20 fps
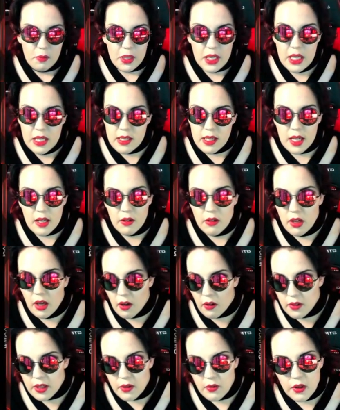Bees, I don't
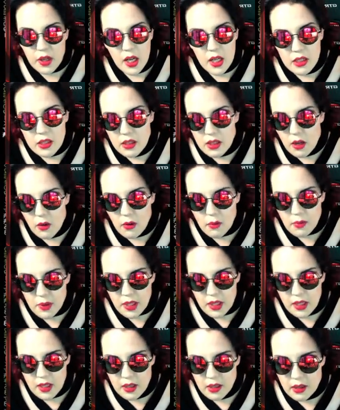know. I've never gotten to know a
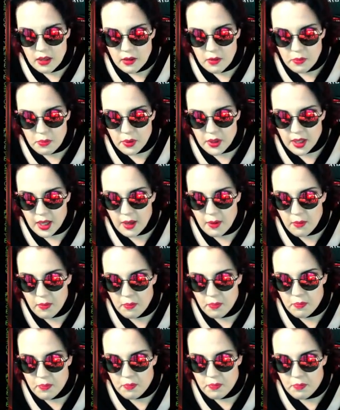bee, but
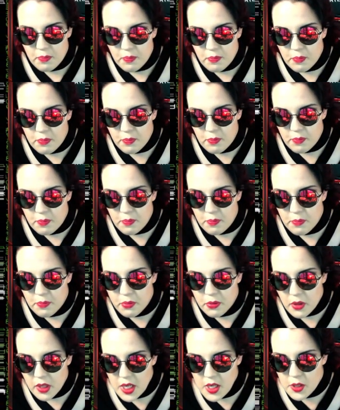I'm
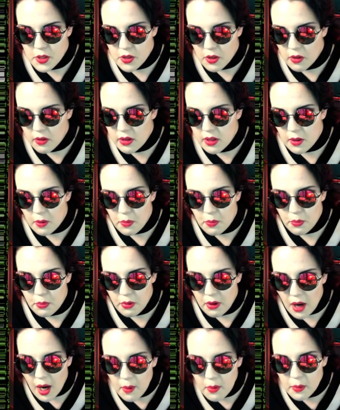pretty certain they're
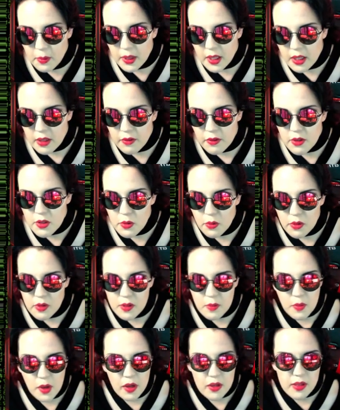probably
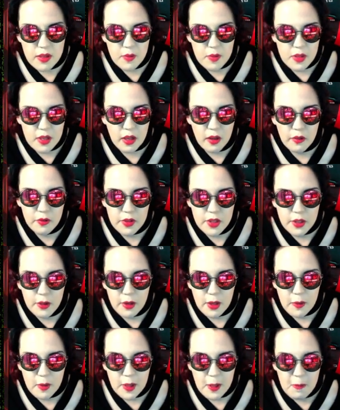individuals amongst themselves.
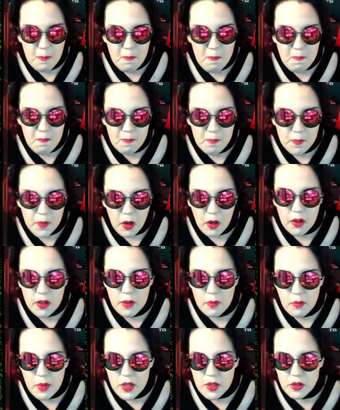You know what I mean?
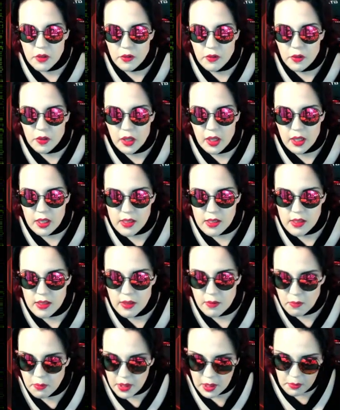Hard to measure for
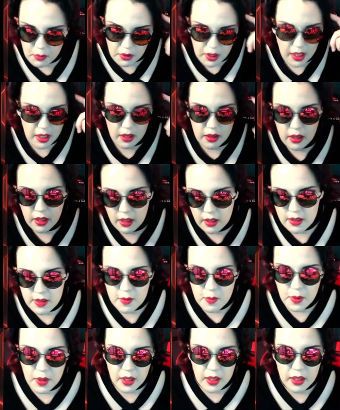us, big-brained
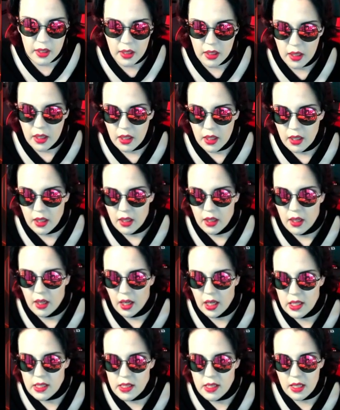things, but
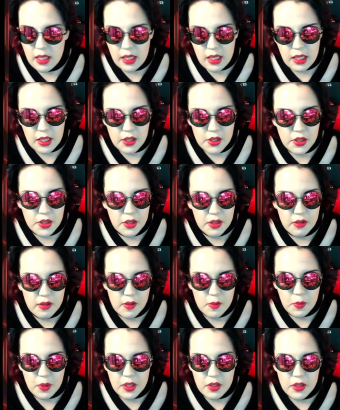I'd say each
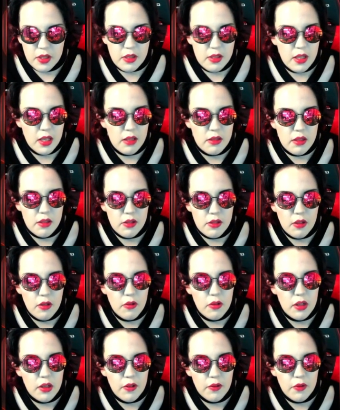species has its
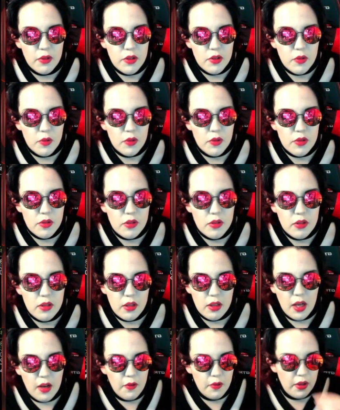own individuals.
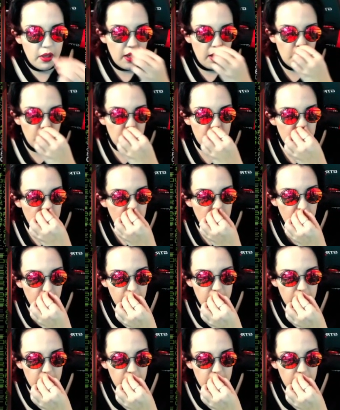Every animal's an